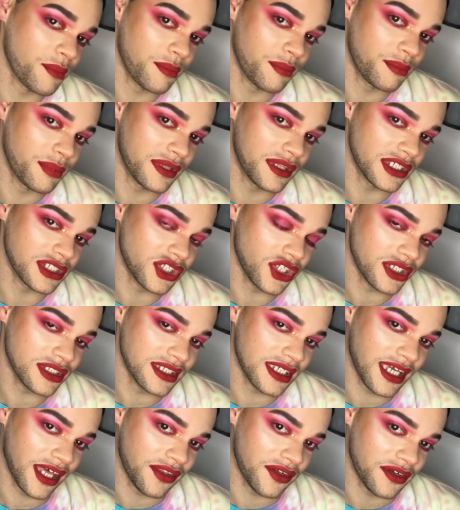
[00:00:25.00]
put this look
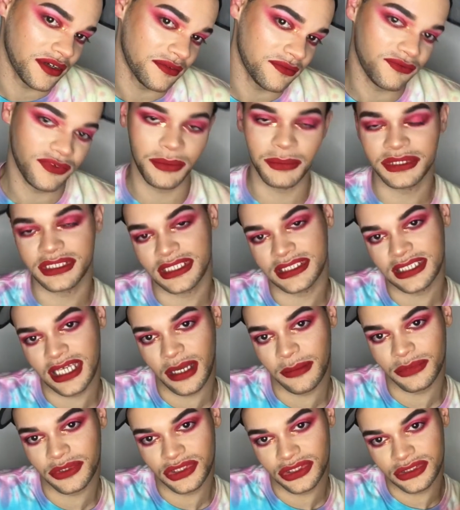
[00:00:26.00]
together from a
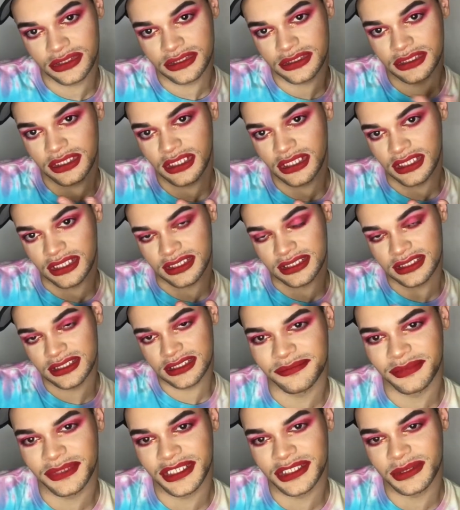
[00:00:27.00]
daytime to this.
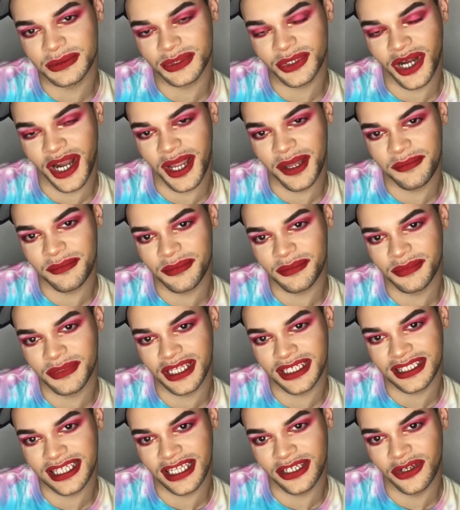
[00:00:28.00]
Please subscribe, click
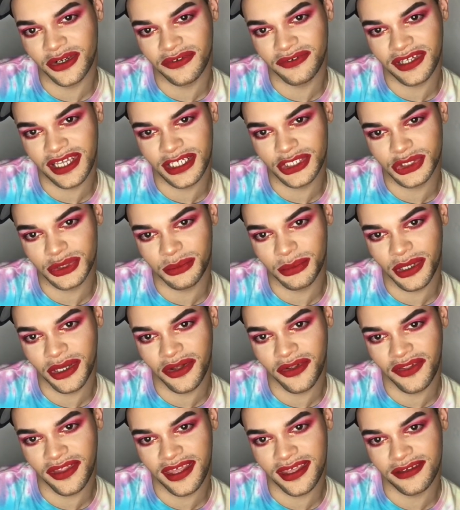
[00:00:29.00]
that notification
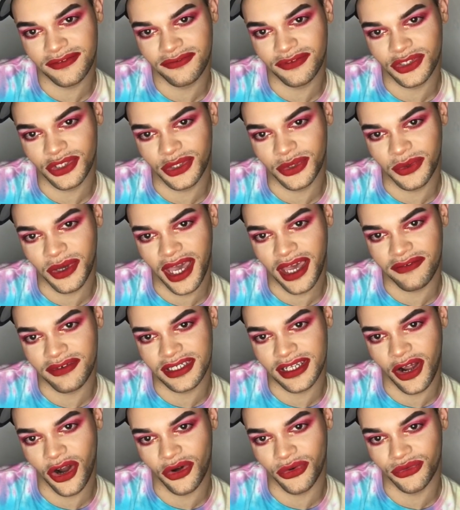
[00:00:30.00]
bell if you haven't
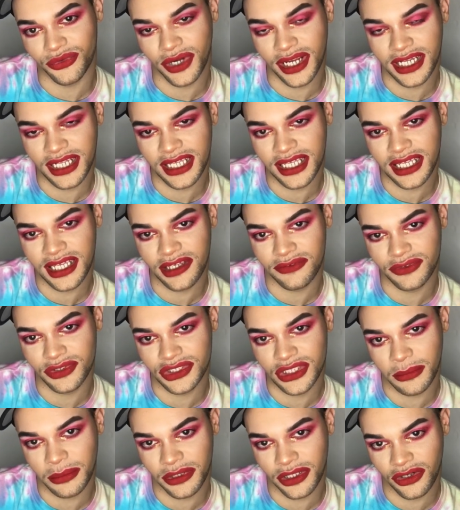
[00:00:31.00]
already. If you
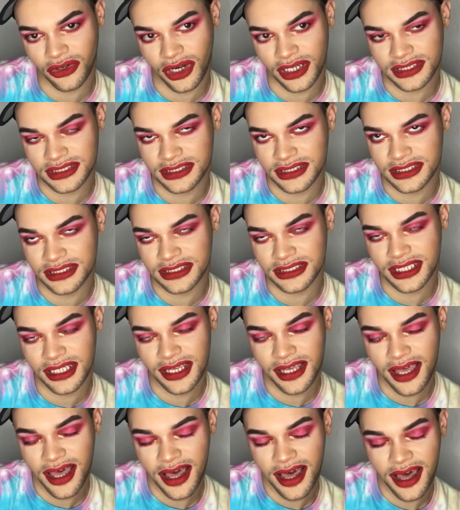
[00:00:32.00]
stumbled across this
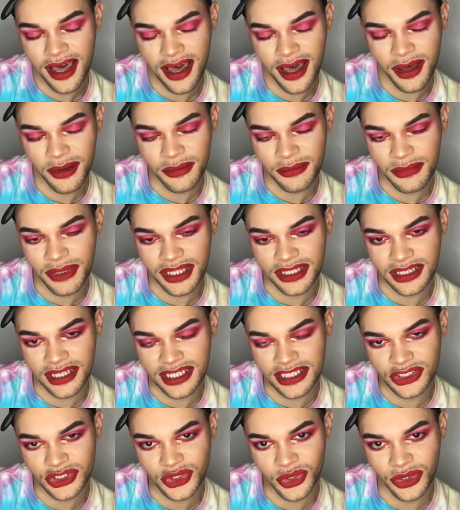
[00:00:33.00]
and
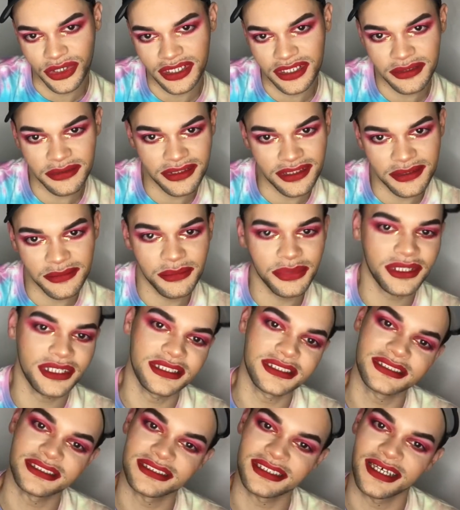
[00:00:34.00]
enjoyed it, then
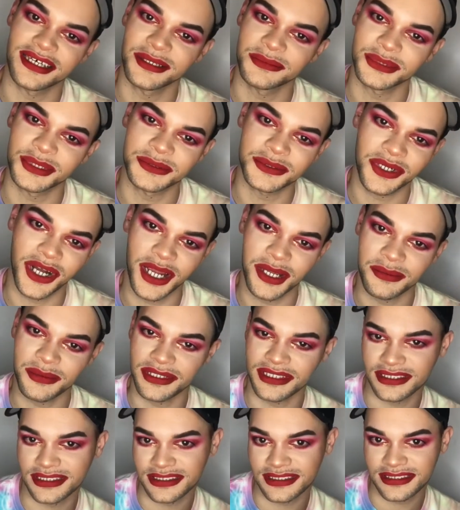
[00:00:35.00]
please subscribe
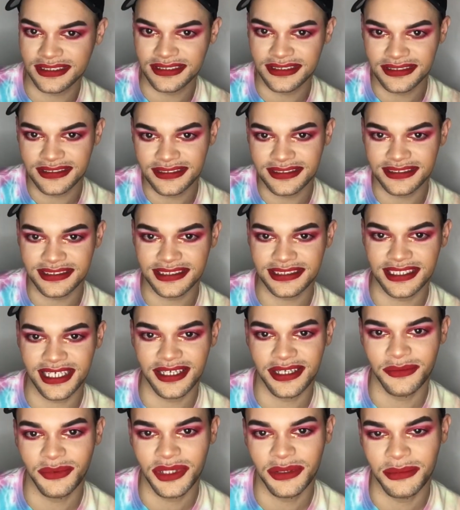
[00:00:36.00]
and stay
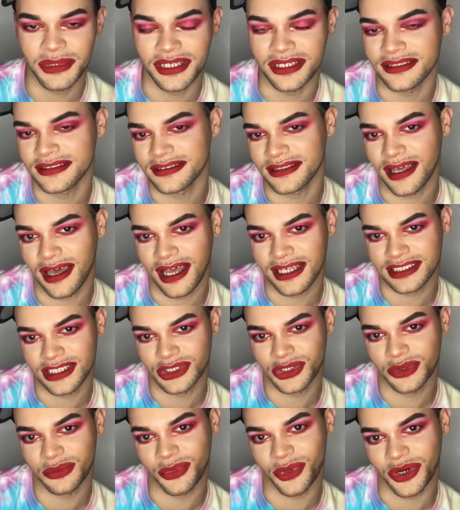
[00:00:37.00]
with me as I
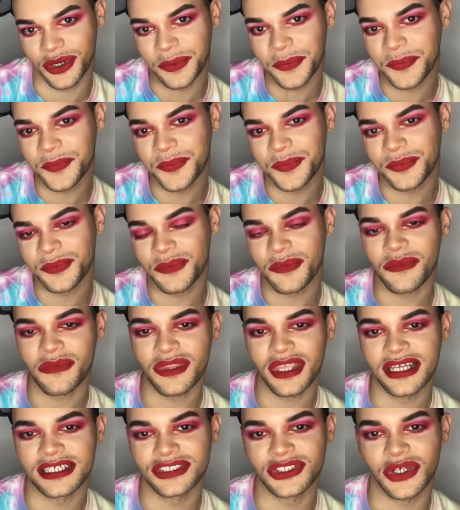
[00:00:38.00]
do more.
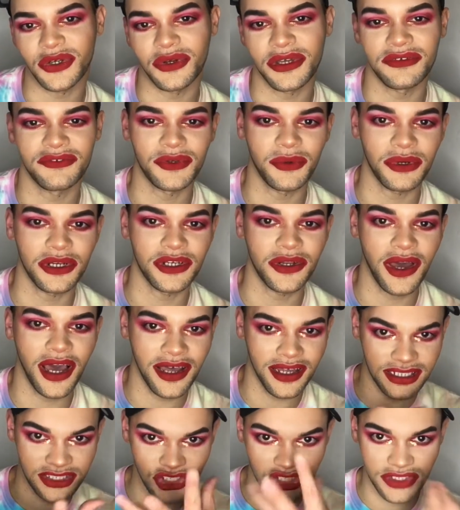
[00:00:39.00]
So if you want to know how
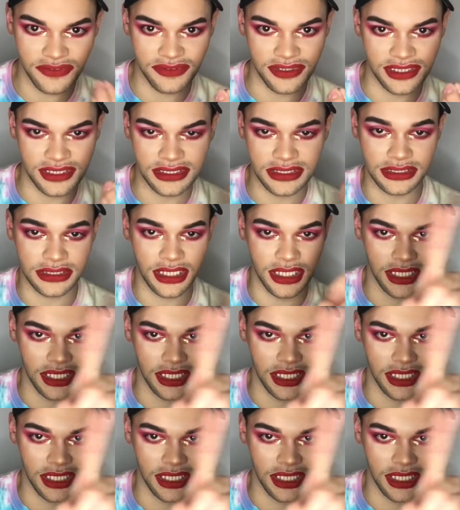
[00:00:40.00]
I achieve this,